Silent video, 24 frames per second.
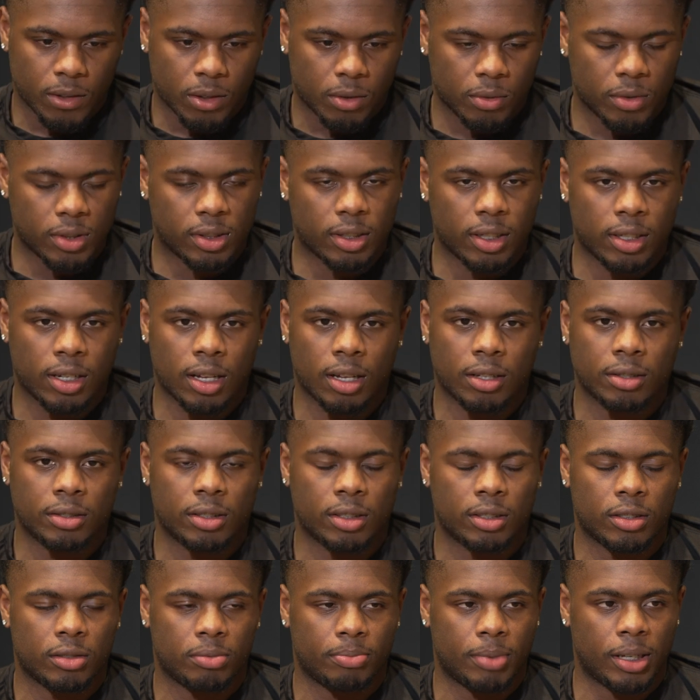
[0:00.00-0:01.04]
What stands out is
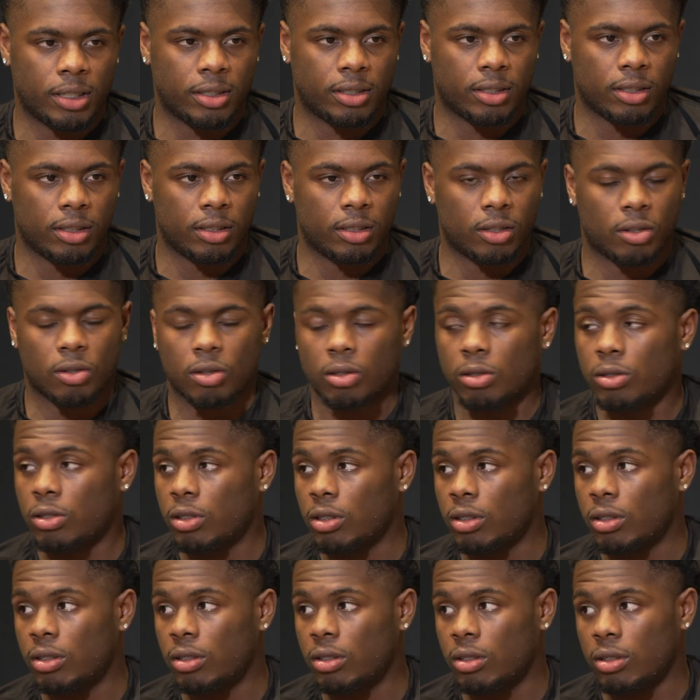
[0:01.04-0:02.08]
just basically the
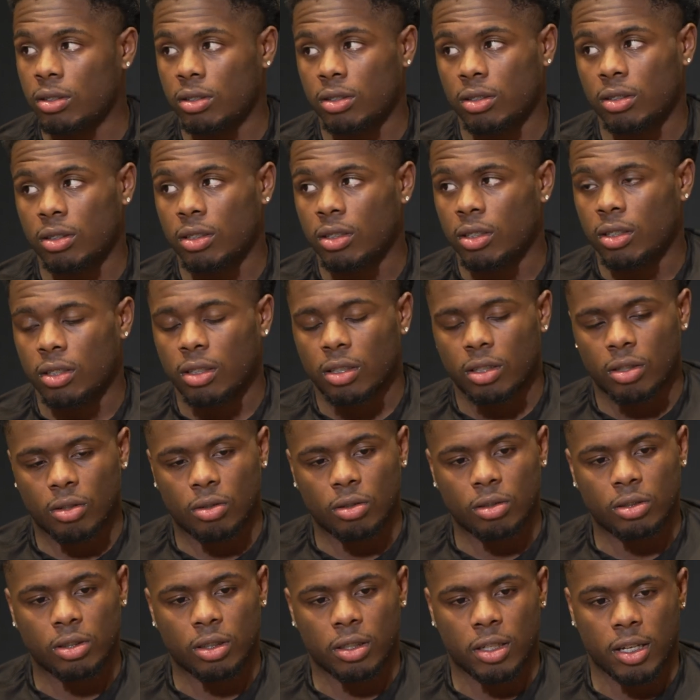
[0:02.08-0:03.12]
culture. The
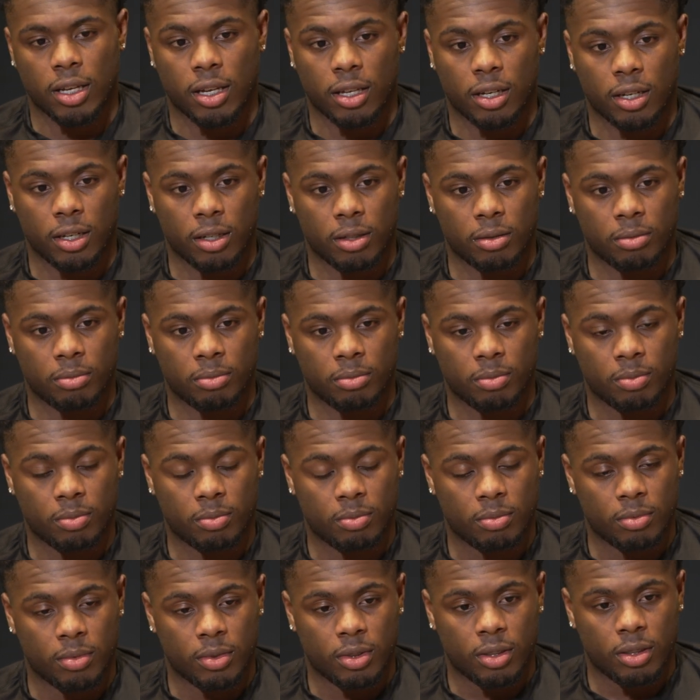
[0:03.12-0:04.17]
culture of A&M.
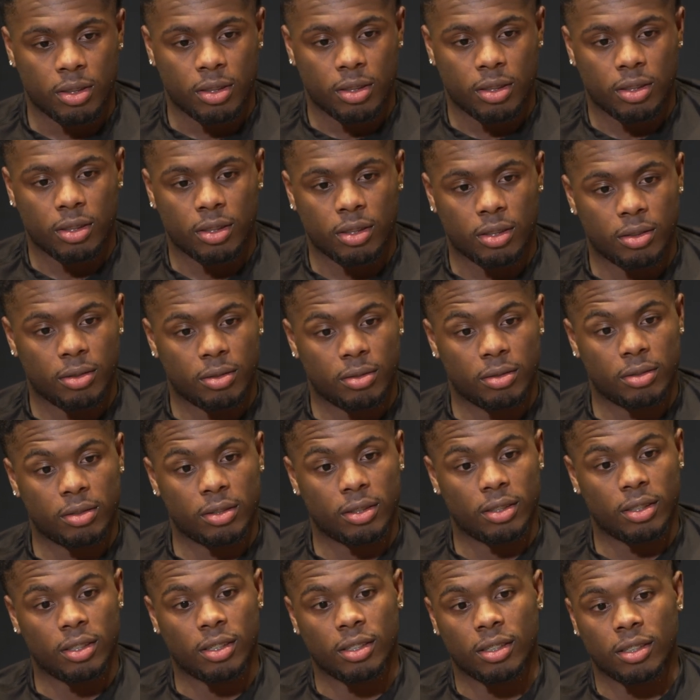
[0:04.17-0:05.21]

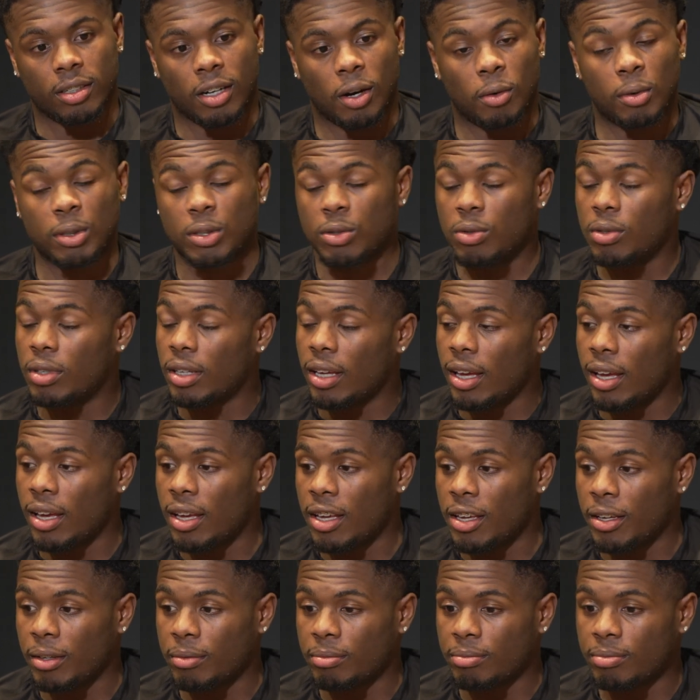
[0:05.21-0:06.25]
I went to a
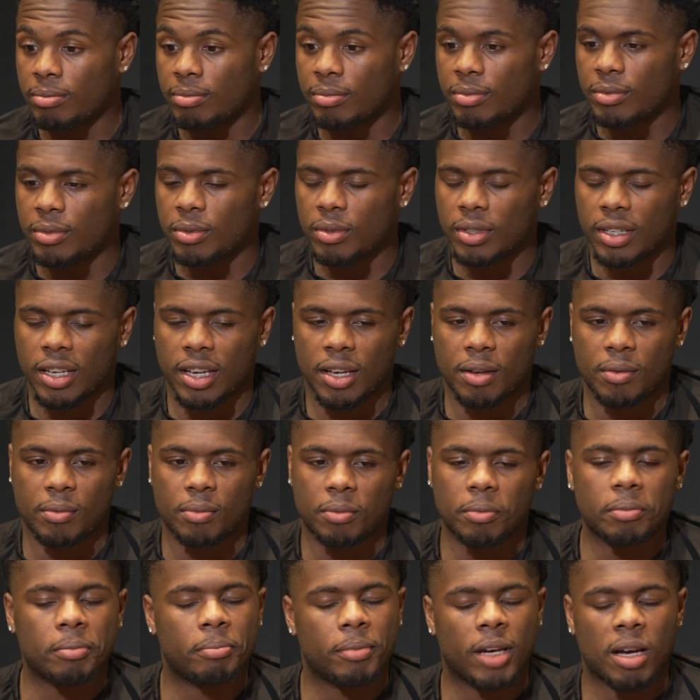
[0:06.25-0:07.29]
game,
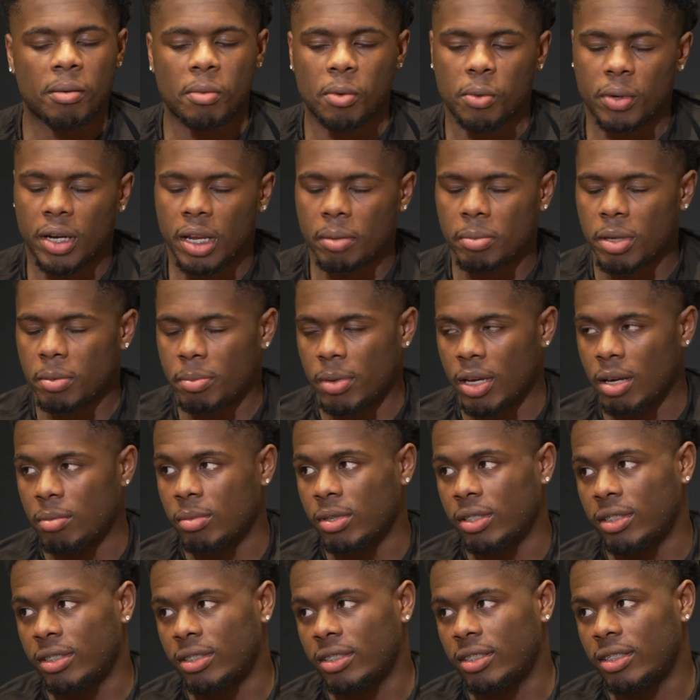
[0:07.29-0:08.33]
Bama, when they beat
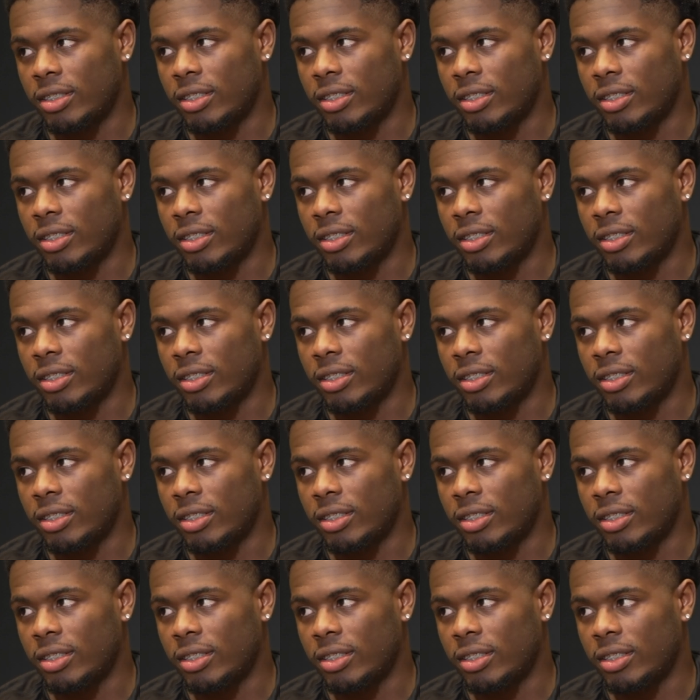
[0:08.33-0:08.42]
Bama.